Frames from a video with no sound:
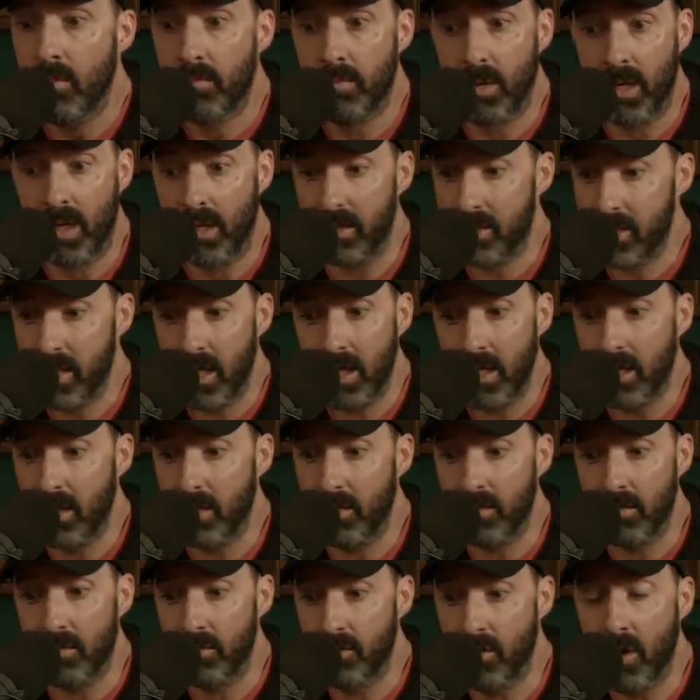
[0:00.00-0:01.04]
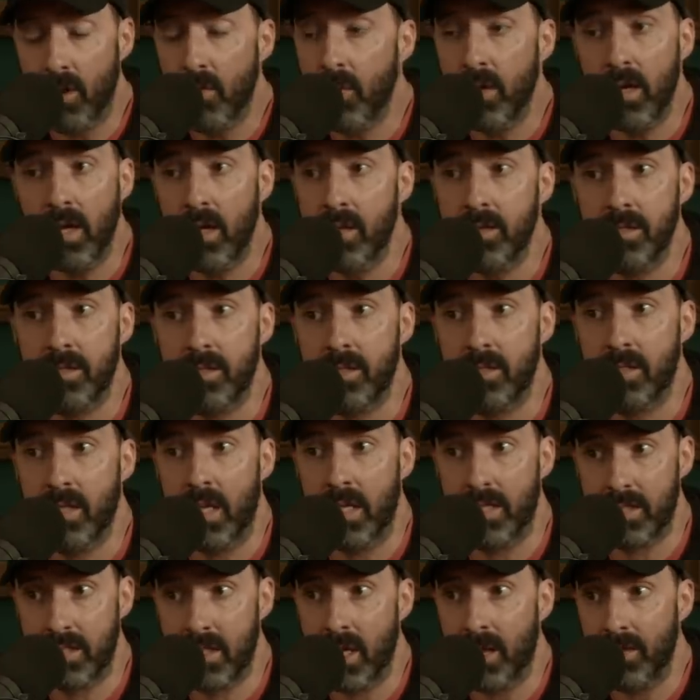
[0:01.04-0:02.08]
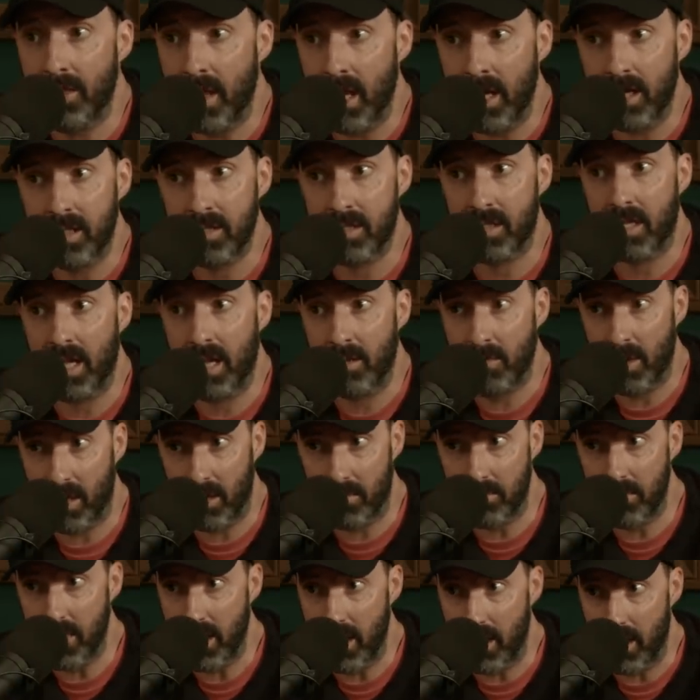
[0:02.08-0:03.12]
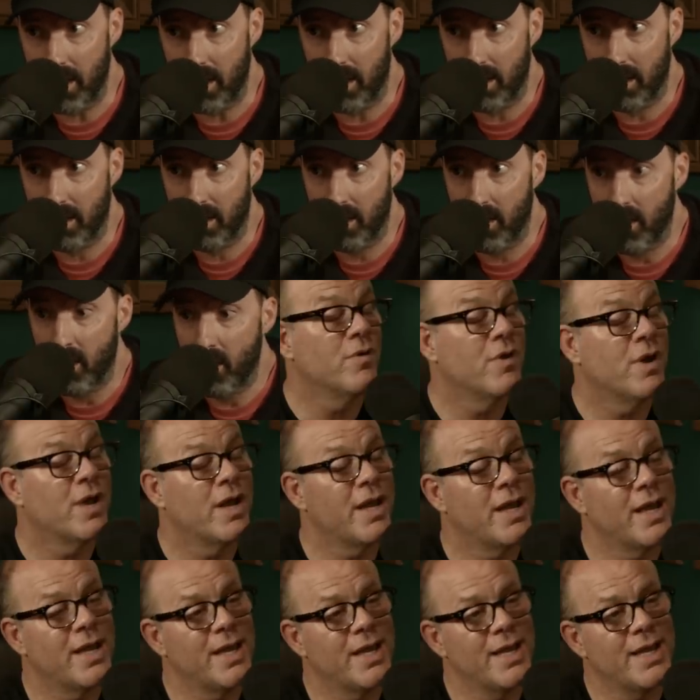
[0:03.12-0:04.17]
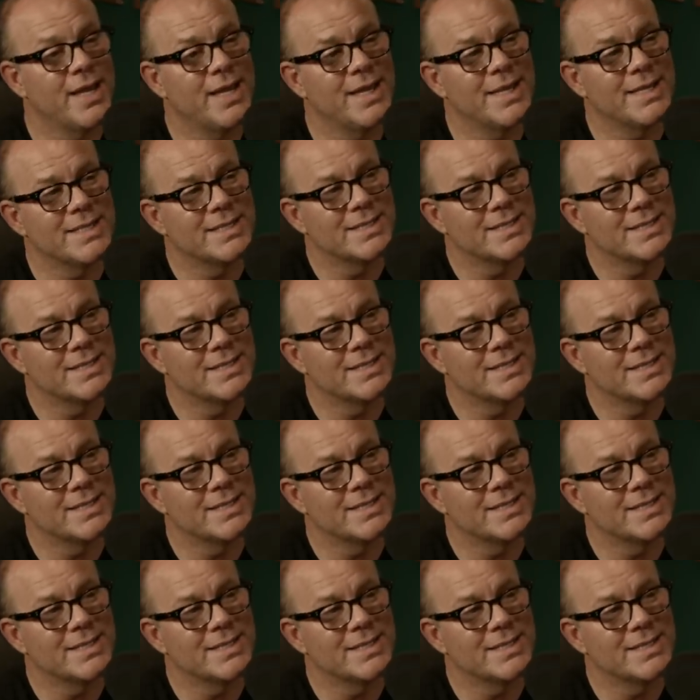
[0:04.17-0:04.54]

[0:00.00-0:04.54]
But I tell you, no one else has done that because it came out of me. Right. Whereas if,